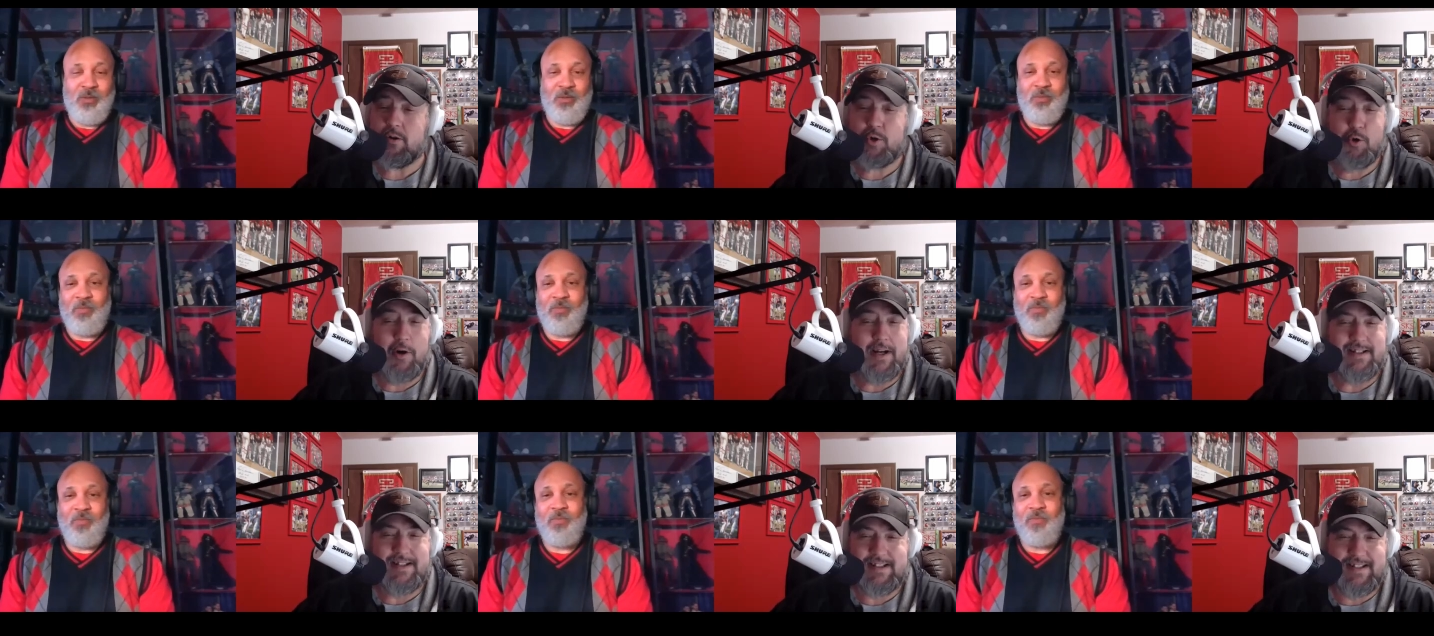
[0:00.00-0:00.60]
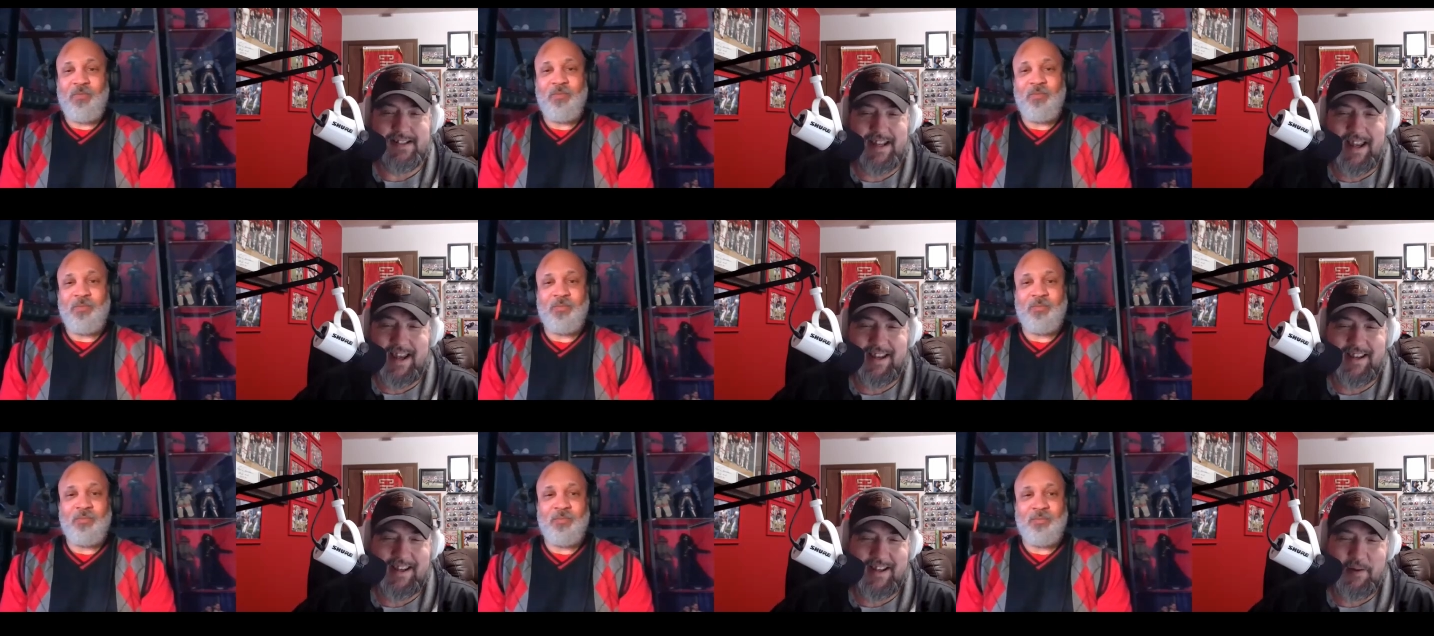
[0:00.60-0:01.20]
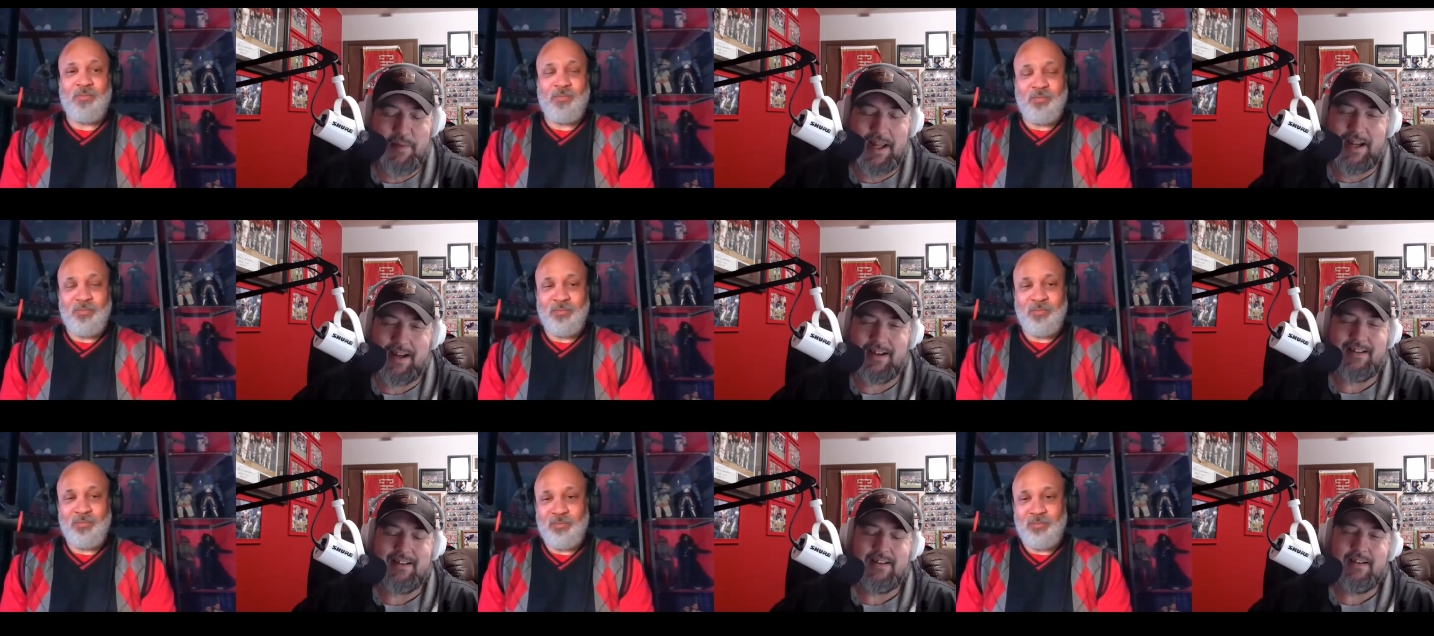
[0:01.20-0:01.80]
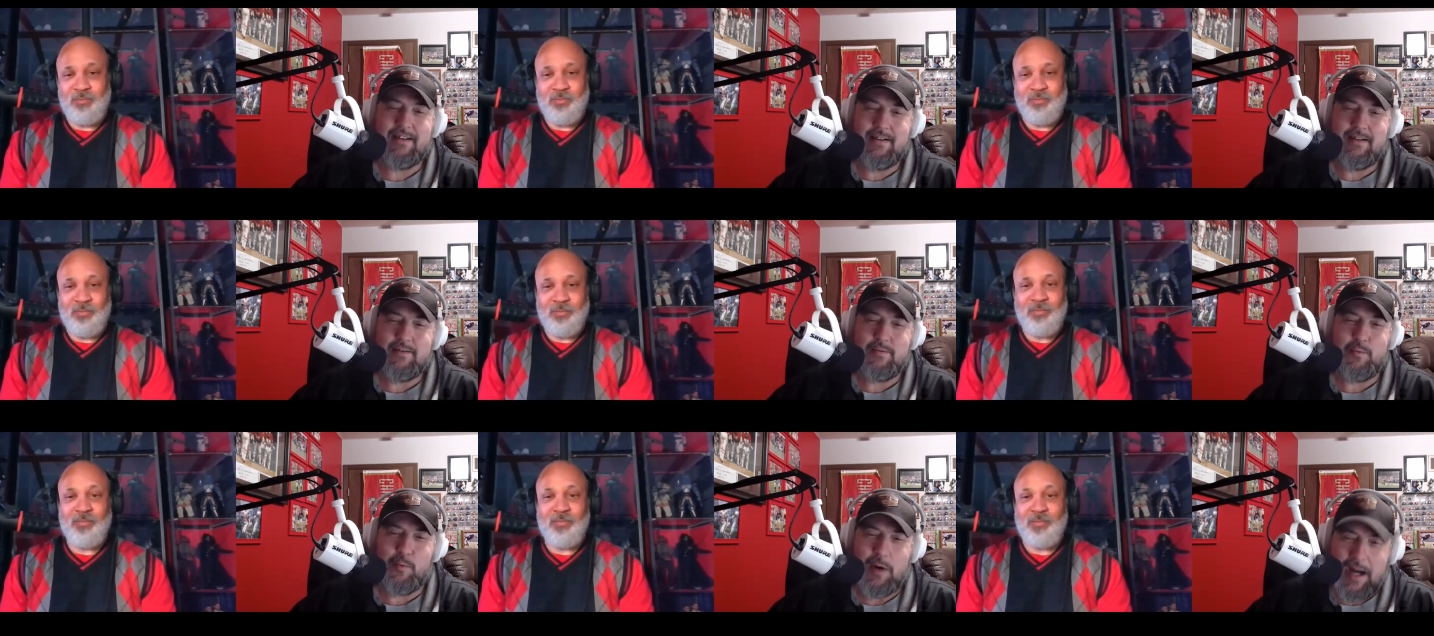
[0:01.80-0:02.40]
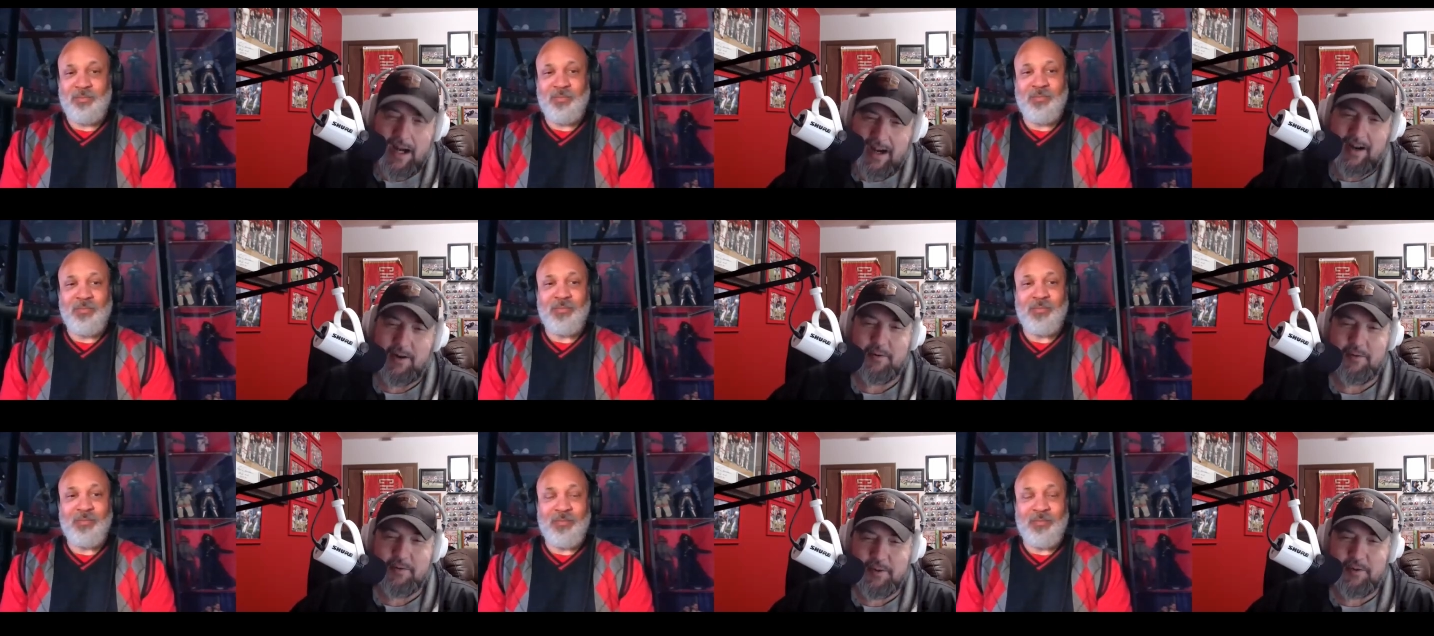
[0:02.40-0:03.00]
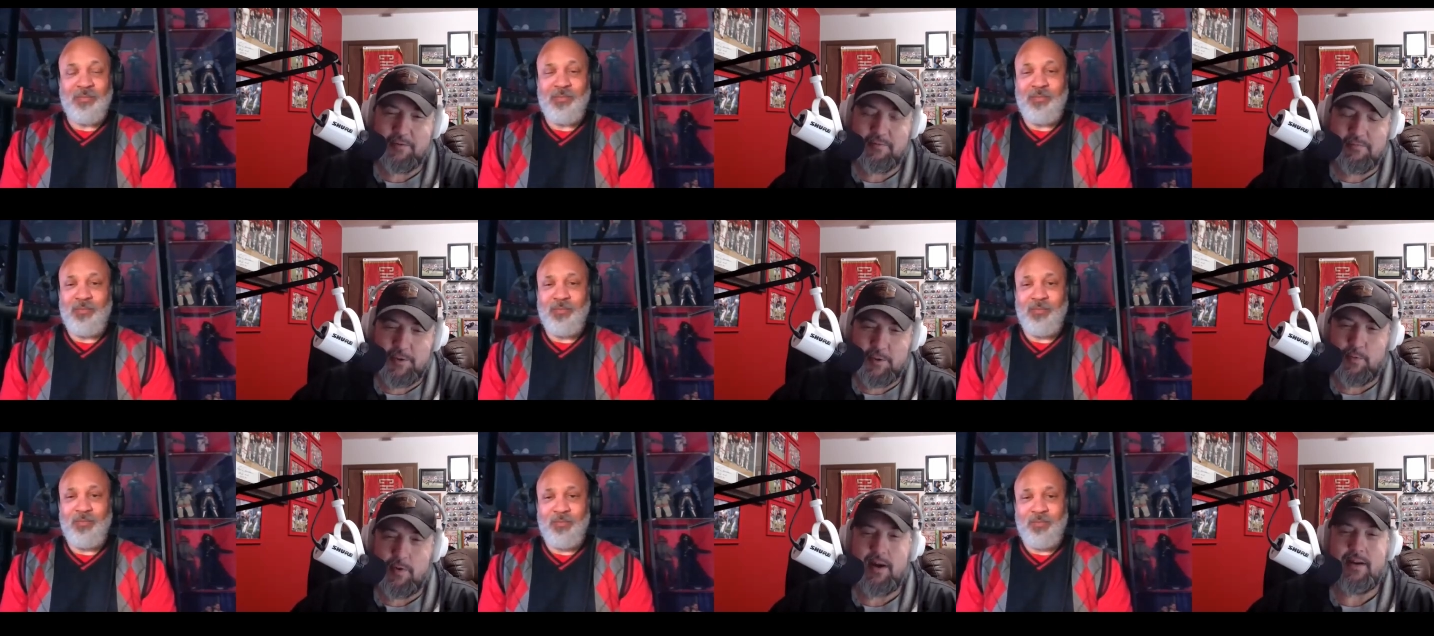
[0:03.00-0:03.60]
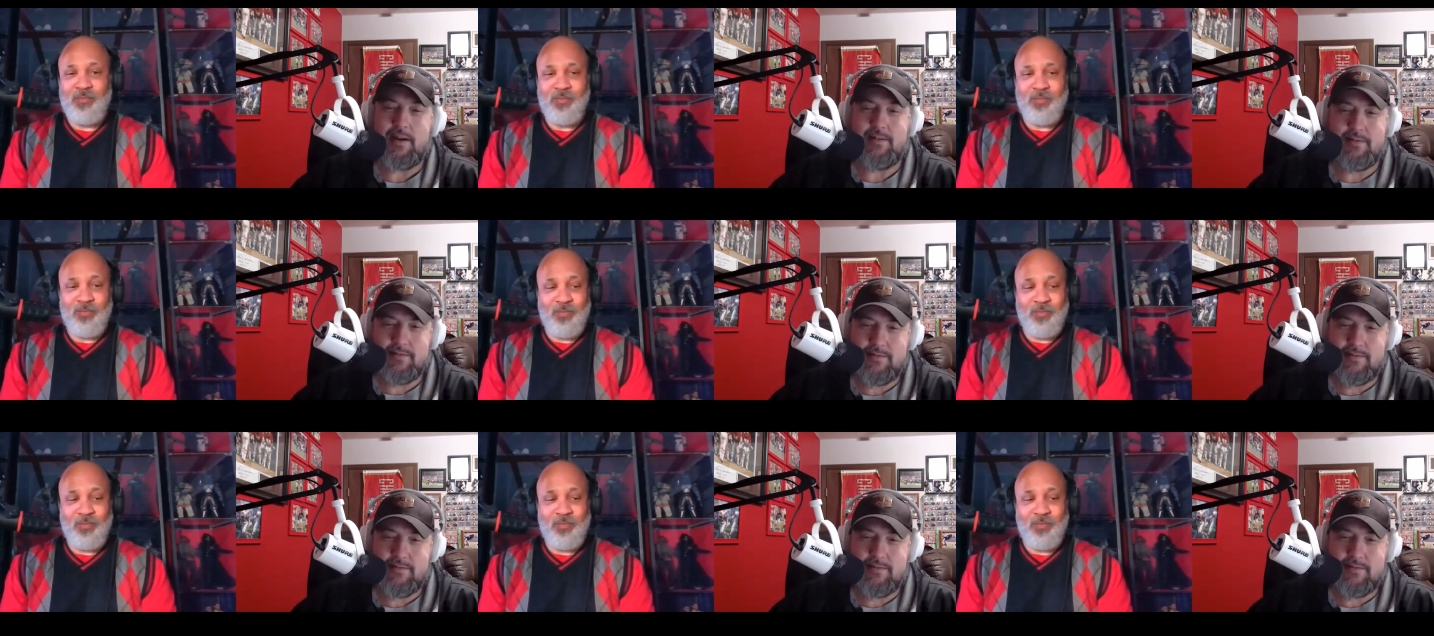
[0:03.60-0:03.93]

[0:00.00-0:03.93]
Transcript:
Speaker 1: crazy stat that I'm like, wow, you're you're right.